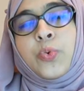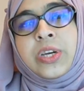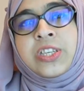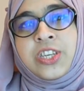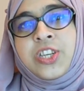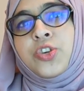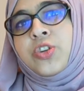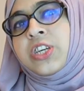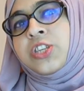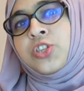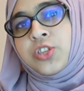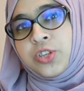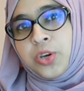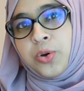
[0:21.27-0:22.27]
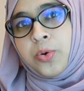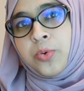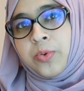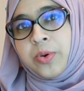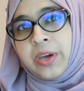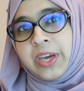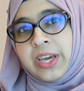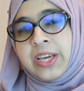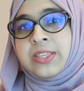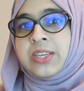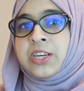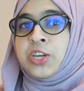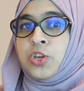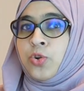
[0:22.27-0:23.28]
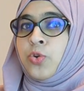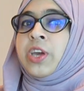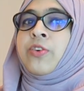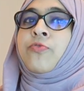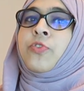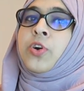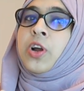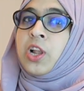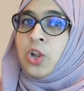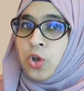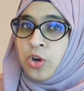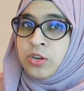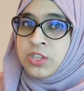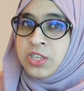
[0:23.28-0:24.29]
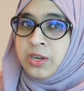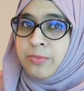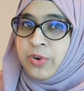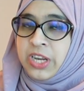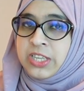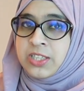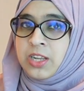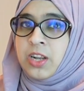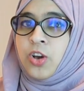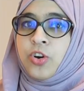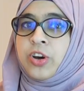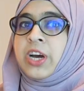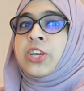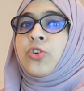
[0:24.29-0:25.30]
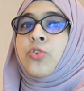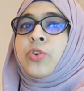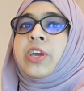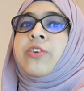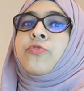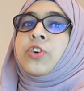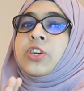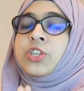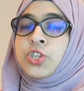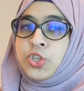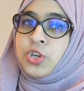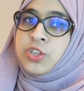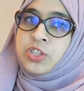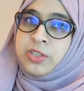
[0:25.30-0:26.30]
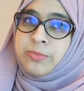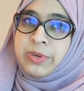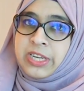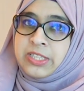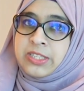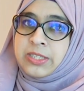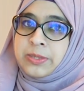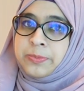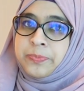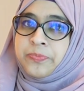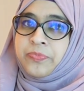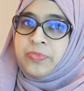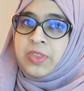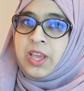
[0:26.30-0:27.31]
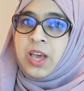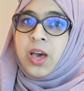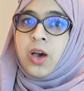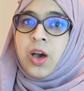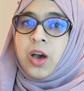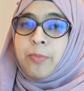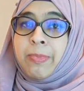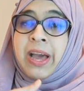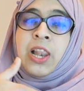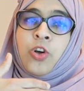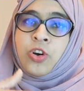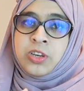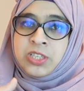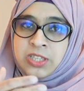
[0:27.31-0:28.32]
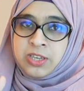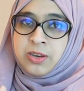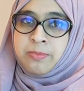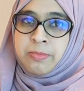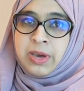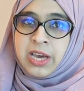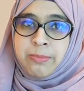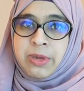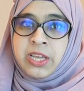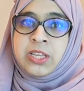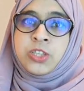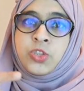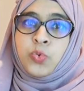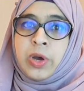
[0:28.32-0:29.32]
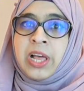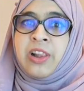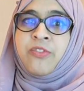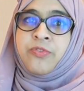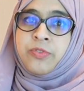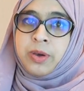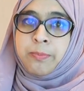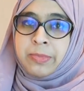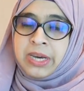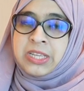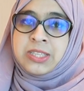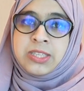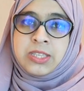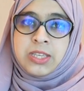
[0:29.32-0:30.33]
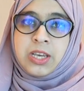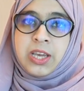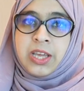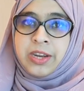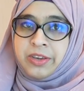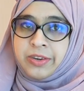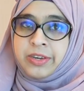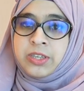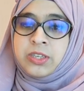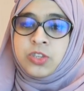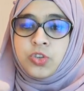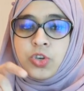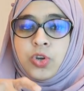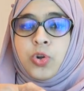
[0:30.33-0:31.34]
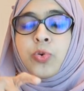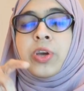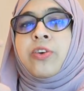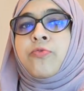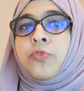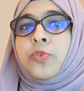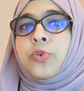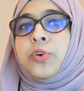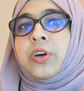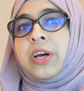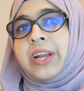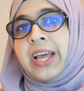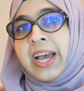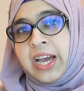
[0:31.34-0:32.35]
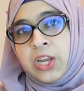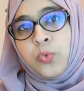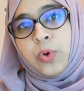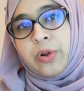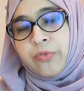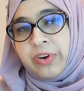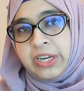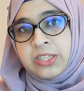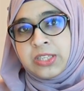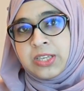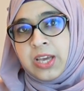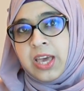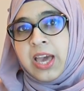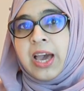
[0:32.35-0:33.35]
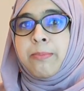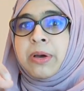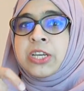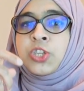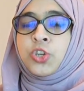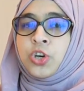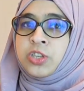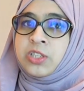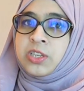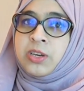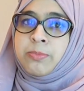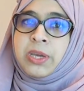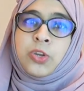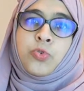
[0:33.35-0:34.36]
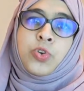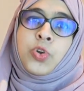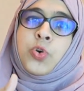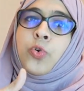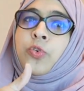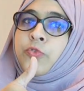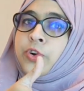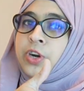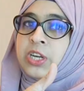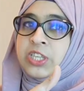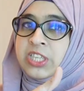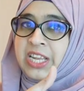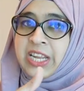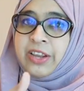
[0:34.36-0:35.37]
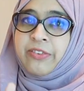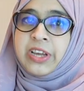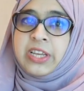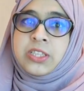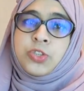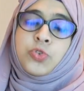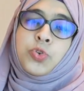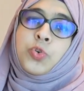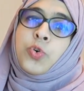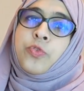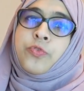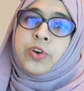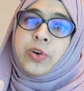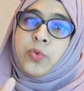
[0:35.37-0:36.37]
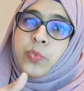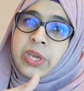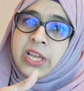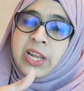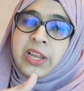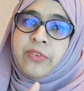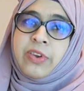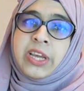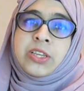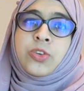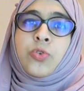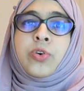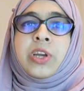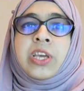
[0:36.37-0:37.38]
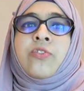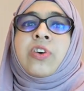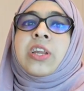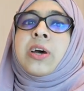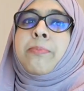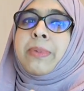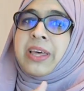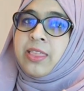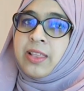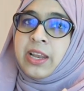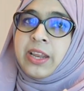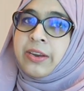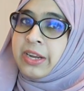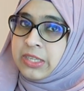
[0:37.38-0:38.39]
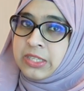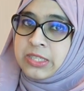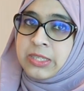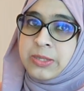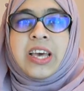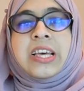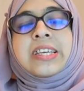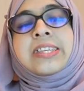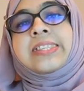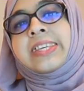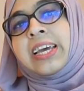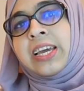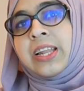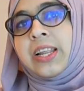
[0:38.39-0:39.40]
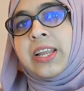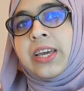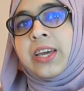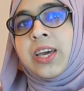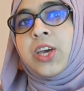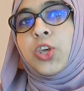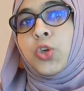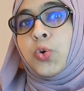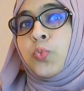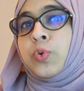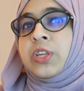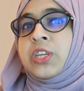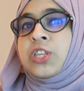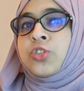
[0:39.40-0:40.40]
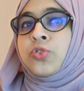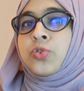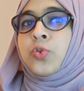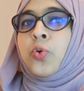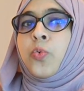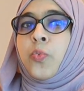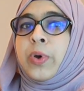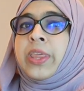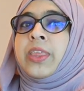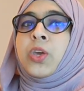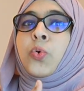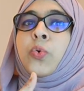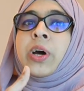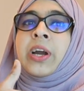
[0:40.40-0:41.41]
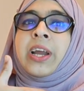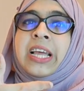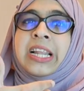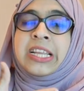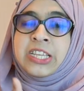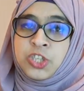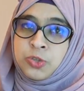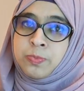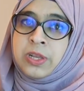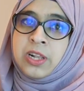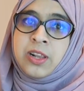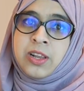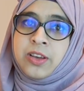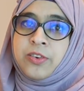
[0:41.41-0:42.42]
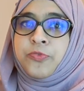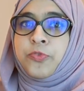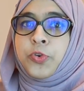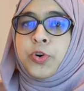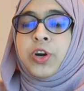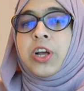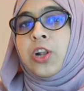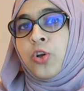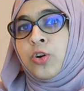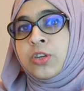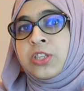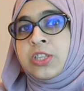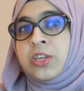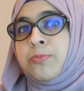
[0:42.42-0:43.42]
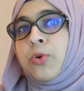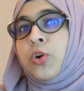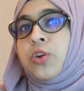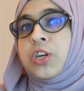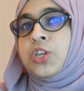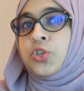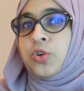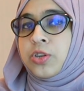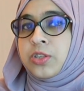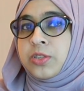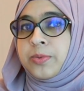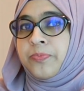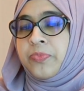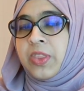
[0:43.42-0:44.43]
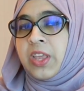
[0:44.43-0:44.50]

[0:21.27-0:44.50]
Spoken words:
question you need to know is, are you looking for a long-term rental or are you looking for a short-term rental? By long term, I mean 12 months in a year. So you're looking for an annual rent. And by short term, it could go for a daily rent, it could go for a weekly rent, or even a monthly rent. Secondly, you would need to know whether you are eligible for a long term or a short term.